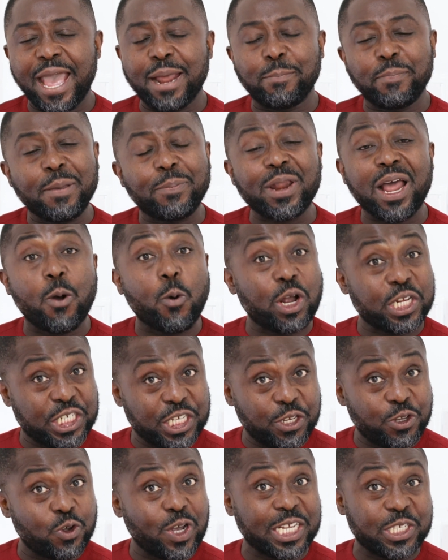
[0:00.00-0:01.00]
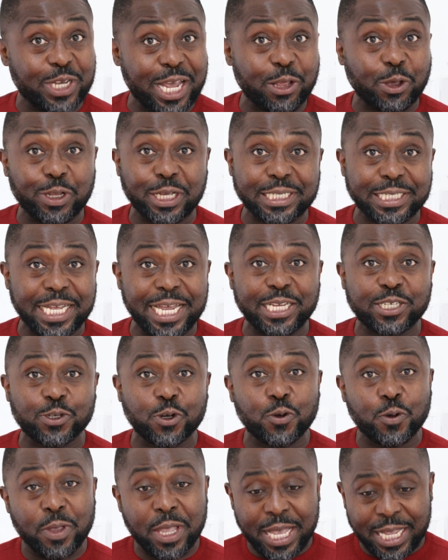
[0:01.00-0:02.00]
and people are watching you as you get on the stage.
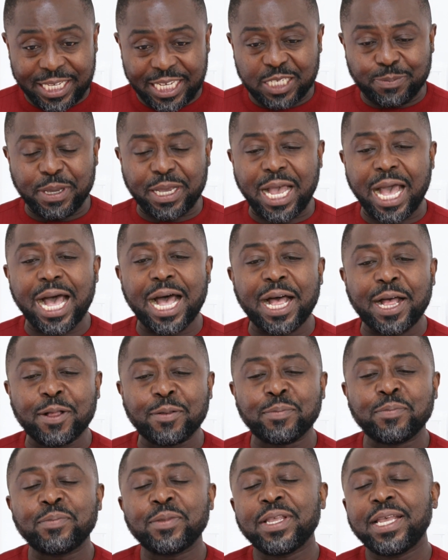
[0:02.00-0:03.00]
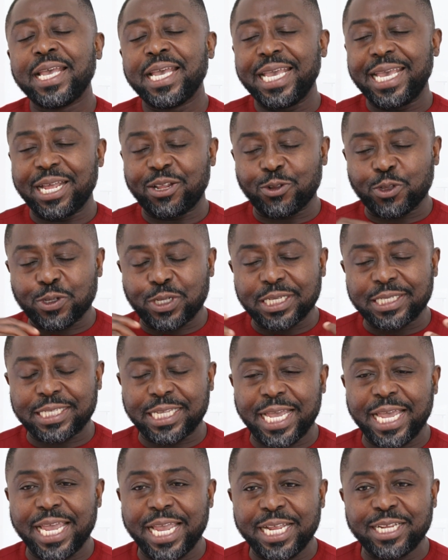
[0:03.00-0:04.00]
So just be calm, get onto the
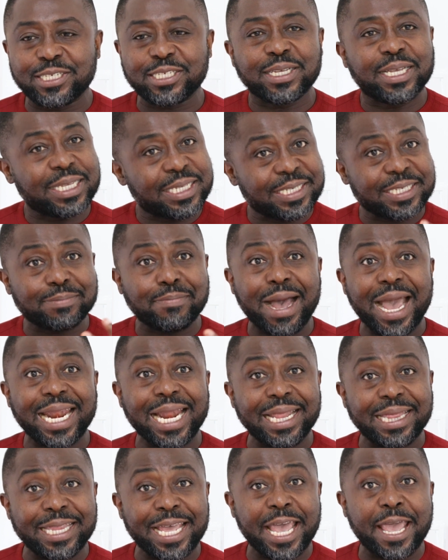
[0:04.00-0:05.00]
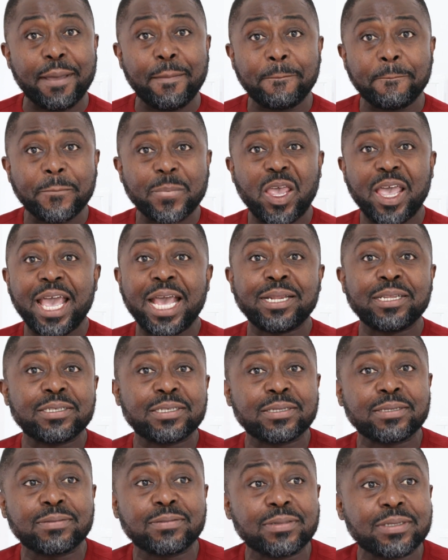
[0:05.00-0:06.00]
stage, smile at them, and
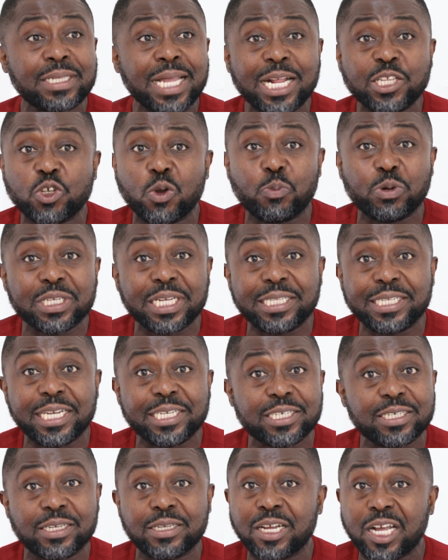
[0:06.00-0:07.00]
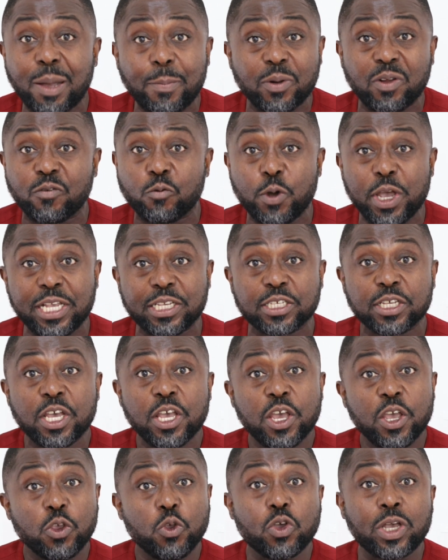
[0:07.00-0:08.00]
start your presentation in a couple of ways.
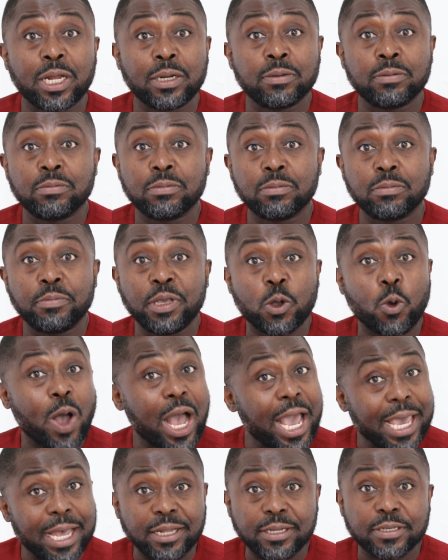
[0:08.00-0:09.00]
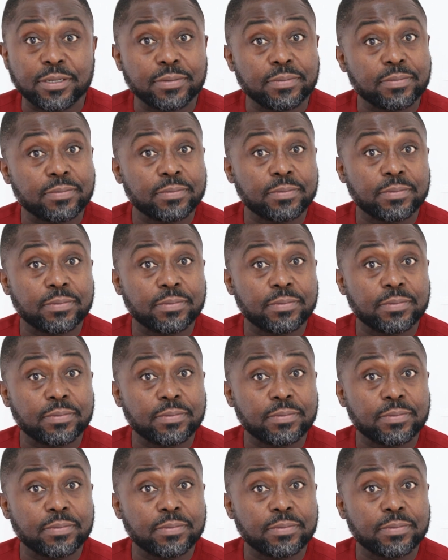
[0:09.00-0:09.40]
You can be quiet,